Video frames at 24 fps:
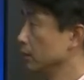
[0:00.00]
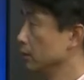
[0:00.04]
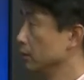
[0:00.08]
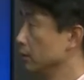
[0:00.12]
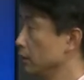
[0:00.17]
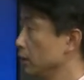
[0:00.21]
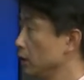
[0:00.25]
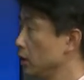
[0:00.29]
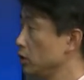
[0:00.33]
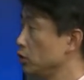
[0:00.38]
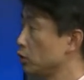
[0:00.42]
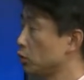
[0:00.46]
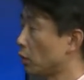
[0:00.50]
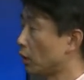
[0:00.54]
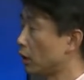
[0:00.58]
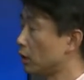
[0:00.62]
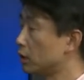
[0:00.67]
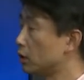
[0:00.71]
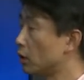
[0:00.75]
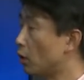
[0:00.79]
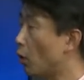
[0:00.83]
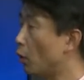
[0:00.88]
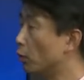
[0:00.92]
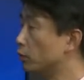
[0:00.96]
his or
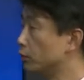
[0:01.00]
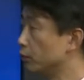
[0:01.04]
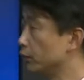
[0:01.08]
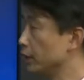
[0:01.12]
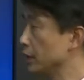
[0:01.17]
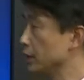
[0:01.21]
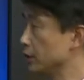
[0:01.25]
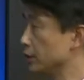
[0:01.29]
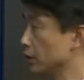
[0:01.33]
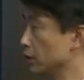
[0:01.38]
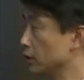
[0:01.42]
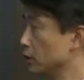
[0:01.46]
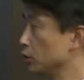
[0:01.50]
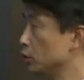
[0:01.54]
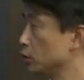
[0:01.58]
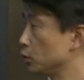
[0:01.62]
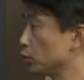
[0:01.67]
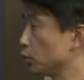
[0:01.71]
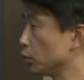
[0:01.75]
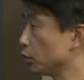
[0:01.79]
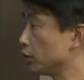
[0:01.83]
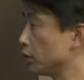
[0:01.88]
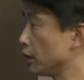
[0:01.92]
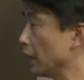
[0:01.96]
her own reasons
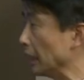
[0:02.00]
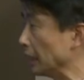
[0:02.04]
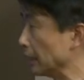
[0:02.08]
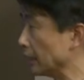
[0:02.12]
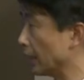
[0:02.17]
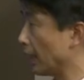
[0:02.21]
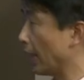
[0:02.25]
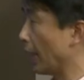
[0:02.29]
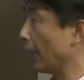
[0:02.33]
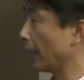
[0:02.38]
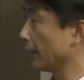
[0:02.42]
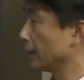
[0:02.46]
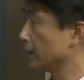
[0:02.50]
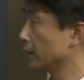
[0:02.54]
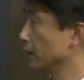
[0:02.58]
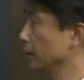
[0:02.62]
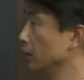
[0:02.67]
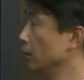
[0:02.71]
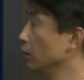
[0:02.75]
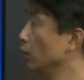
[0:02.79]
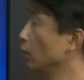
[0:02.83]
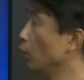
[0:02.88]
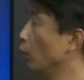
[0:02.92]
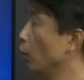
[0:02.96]
to think that
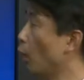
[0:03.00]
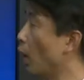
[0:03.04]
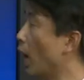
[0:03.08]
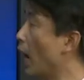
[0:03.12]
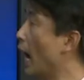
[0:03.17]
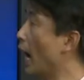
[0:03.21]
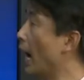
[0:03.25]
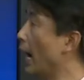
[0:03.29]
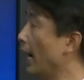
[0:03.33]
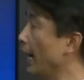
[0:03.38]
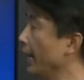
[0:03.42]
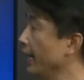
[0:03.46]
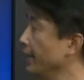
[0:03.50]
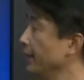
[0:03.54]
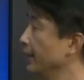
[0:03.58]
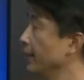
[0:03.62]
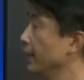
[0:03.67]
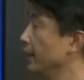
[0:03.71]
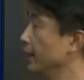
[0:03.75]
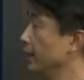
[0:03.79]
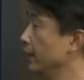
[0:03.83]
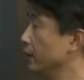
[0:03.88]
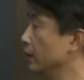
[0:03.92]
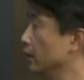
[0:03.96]
why
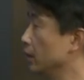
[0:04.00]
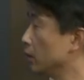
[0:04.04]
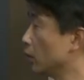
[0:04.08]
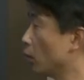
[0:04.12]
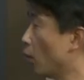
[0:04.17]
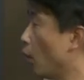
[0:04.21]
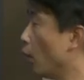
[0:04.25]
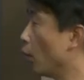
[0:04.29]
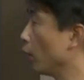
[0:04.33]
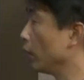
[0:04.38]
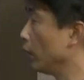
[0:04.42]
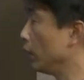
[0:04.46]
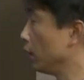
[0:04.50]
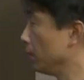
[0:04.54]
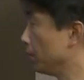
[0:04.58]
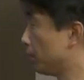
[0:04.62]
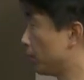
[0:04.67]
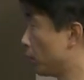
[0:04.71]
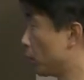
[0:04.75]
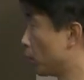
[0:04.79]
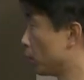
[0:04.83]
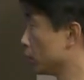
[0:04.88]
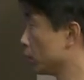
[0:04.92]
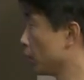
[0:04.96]
an oil
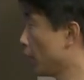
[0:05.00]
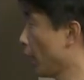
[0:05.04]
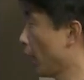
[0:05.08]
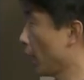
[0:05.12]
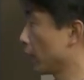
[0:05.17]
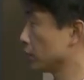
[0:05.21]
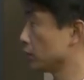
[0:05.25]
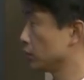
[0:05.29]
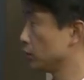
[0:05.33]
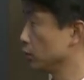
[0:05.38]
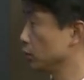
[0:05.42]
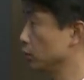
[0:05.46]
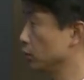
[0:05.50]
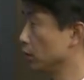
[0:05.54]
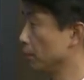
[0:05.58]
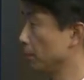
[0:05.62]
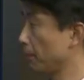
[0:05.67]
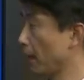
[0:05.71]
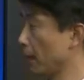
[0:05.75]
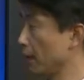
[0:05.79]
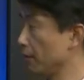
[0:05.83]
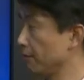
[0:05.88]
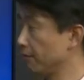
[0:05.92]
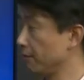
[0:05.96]
import tax would
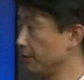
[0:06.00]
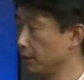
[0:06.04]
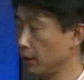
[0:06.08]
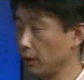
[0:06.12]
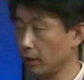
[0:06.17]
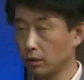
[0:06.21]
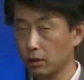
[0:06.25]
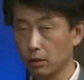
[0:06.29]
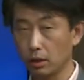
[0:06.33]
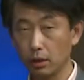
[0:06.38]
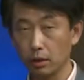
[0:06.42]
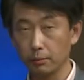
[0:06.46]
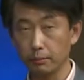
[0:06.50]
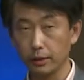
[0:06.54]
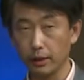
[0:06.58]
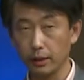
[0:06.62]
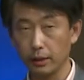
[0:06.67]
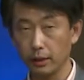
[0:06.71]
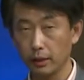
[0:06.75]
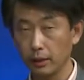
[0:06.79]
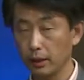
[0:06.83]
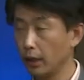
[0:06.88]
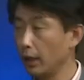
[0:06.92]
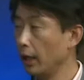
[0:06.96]
benefit the
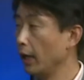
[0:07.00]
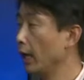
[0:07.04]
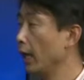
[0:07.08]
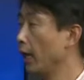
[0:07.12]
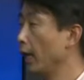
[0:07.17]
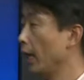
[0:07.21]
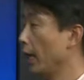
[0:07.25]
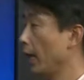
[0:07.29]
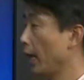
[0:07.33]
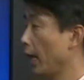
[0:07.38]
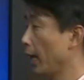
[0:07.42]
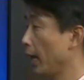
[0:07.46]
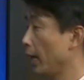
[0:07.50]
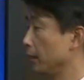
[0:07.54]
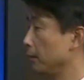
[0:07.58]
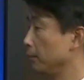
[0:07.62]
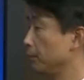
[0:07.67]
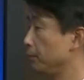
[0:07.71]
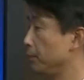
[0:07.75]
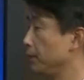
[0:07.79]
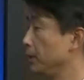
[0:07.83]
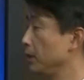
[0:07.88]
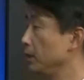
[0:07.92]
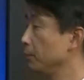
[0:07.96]
economy, and
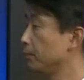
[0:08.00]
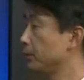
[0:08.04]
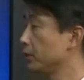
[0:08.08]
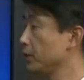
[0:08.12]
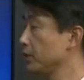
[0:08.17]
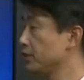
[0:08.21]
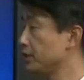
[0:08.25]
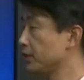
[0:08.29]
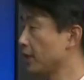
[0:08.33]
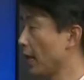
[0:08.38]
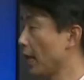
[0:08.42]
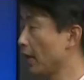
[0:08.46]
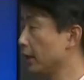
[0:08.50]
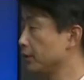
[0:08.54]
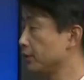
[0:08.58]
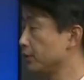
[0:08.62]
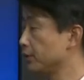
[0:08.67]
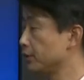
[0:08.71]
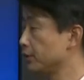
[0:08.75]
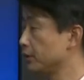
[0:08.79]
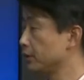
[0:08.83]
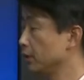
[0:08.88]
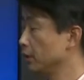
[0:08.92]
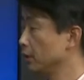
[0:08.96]
B
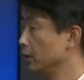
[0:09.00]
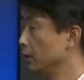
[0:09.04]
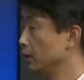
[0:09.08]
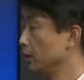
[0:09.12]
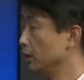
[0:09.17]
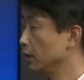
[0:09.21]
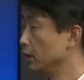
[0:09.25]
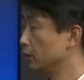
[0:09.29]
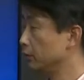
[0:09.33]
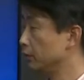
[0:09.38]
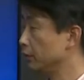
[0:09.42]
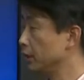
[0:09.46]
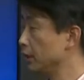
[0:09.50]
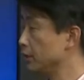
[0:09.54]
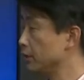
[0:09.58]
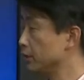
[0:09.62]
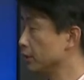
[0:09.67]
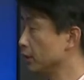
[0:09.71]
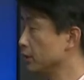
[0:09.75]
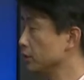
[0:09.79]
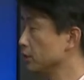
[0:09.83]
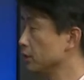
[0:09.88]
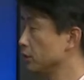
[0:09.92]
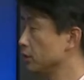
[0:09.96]
presents
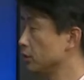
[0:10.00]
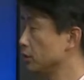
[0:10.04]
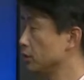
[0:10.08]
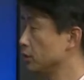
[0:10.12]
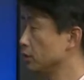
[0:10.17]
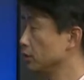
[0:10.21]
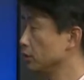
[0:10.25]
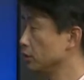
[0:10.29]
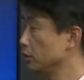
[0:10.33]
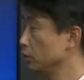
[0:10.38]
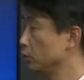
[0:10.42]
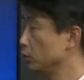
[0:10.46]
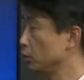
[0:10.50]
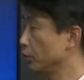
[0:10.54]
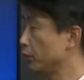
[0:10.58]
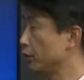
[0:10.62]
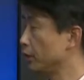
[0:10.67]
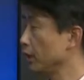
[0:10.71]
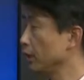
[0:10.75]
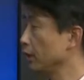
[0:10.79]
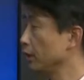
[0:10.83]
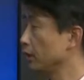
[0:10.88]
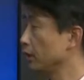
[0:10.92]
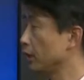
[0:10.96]
reasons to
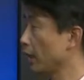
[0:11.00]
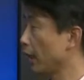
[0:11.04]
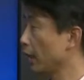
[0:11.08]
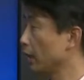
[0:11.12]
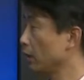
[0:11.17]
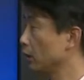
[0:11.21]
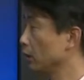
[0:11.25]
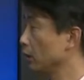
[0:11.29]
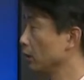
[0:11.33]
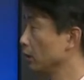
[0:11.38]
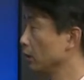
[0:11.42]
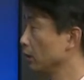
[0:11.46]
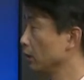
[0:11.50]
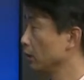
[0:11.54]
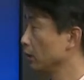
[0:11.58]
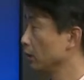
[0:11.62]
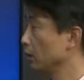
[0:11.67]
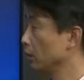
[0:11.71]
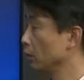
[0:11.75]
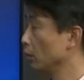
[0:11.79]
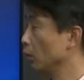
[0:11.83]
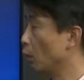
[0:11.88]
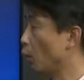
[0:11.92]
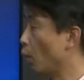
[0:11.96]
think that
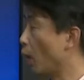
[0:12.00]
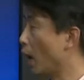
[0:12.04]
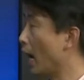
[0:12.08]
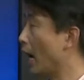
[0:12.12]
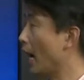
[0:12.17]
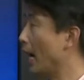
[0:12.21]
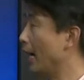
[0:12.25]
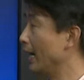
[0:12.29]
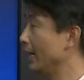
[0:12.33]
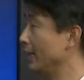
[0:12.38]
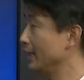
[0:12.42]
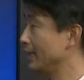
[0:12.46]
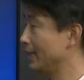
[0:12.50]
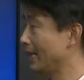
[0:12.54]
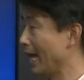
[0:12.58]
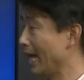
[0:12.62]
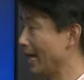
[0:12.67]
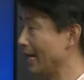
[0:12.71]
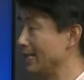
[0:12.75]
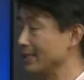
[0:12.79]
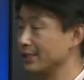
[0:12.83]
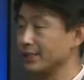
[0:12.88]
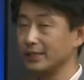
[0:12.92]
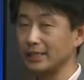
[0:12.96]
why that
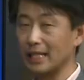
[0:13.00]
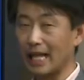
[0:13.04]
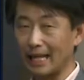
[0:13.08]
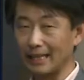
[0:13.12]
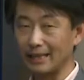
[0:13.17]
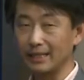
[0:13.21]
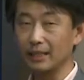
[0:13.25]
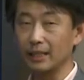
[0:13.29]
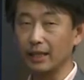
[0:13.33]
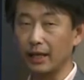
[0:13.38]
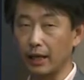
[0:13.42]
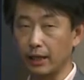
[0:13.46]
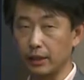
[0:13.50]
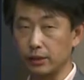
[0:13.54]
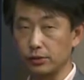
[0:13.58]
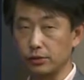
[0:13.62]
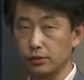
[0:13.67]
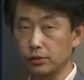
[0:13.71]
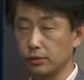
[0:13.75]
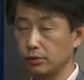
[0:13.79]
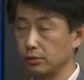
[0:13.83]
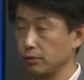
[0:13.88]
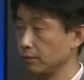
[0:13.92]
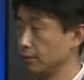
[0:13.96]
is not the
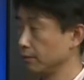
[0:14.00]
case.